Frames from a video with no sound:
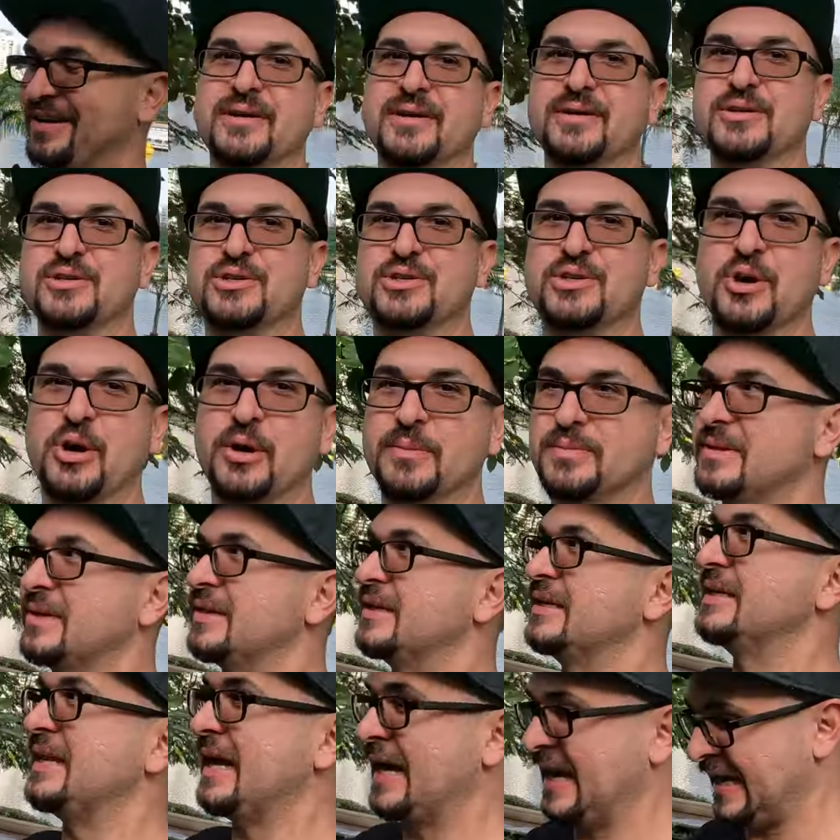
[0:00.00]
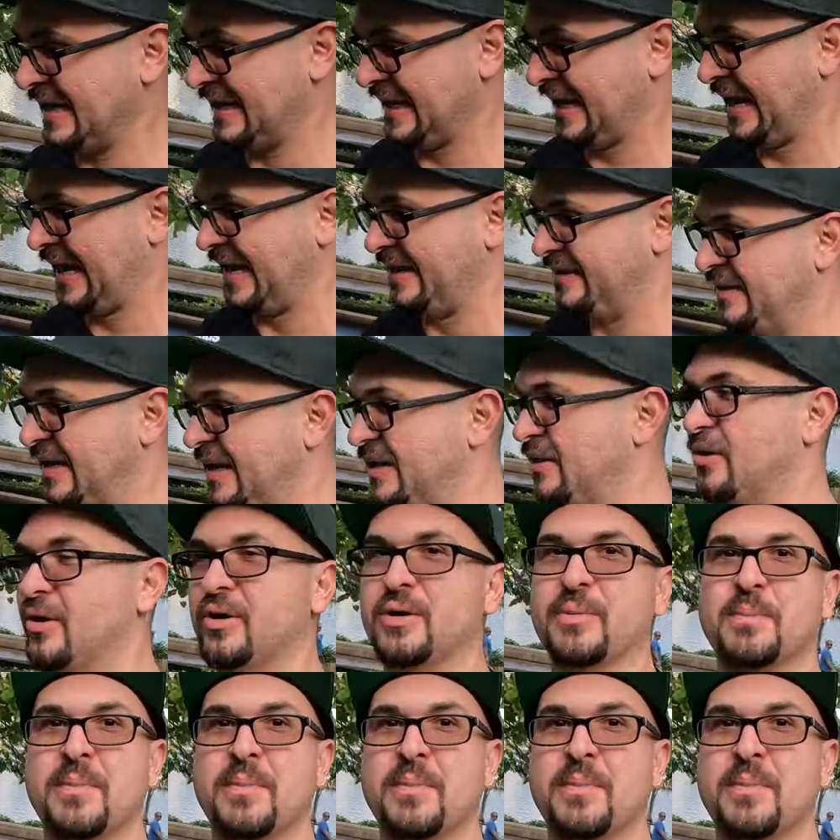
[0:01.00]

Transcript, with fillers: You show up to the date and they look